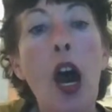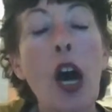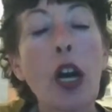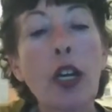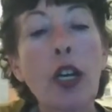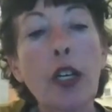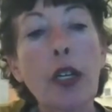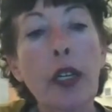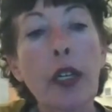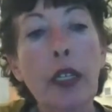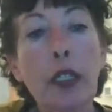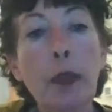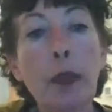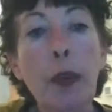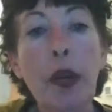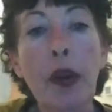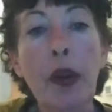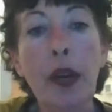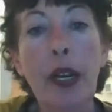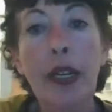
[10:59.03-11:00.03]
a good
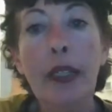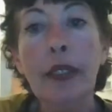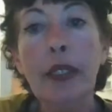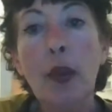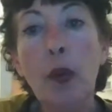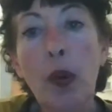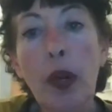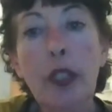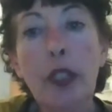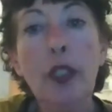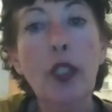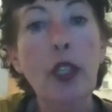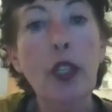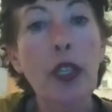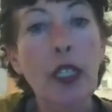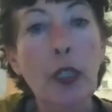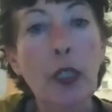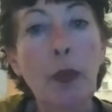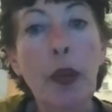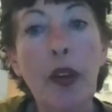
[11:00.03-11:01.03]
experience. And where does good
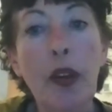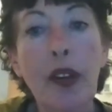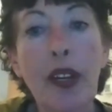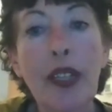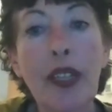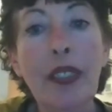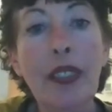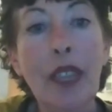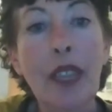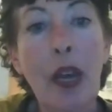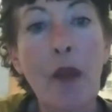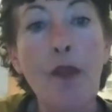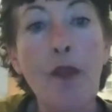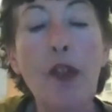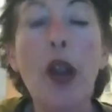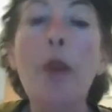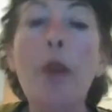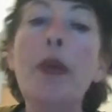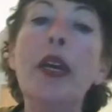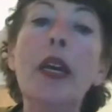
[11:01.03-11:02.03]
experience come
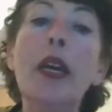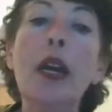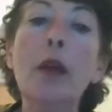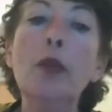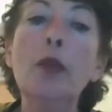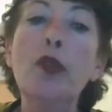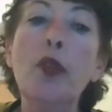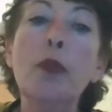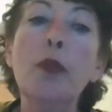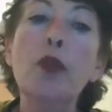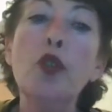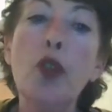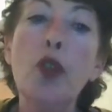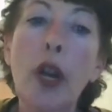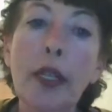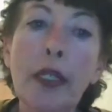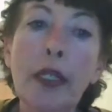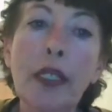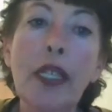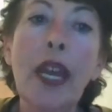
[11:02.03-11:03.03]
from? It comes from
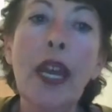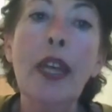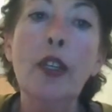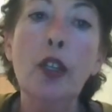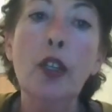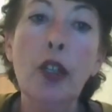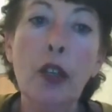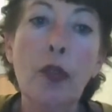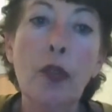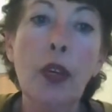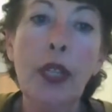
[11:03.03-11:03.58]
trust and good